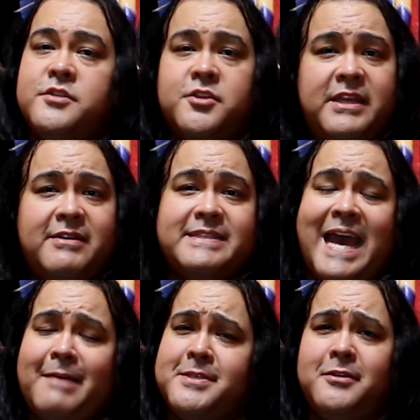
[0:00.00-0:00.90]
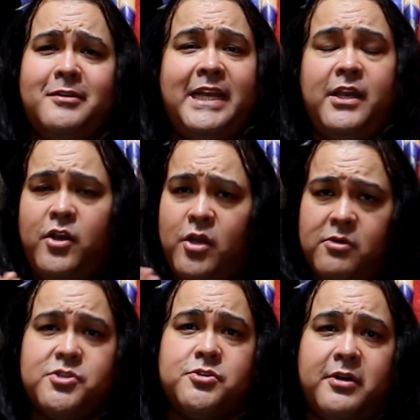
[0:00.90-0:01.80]
So there is absolutely
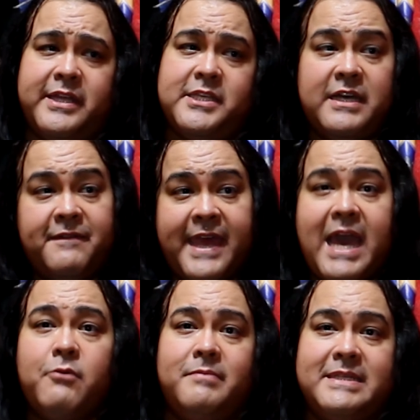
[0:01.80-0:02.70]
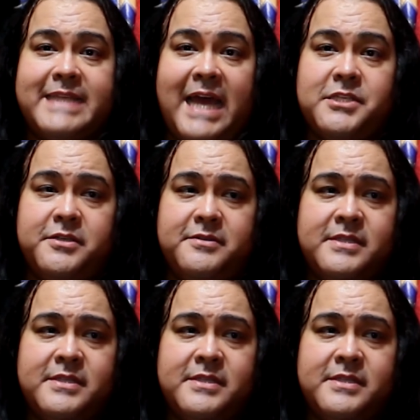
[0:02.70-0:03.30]
no shortage of Catwoman statues.